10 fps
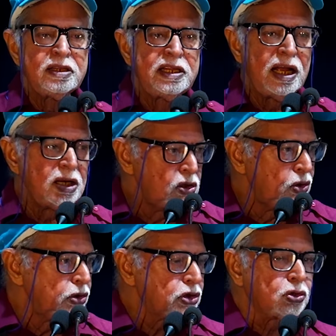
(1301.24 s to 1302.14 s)
they
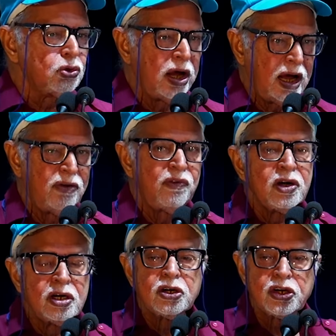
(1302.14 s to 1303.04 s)
used to
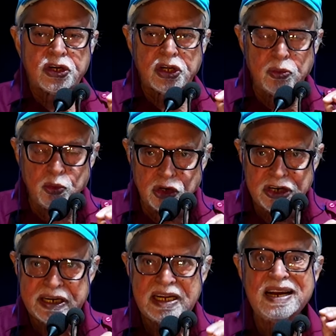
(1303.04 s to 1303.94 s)
have
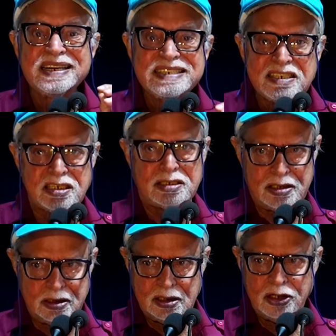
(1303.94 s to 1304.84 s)
community lunches.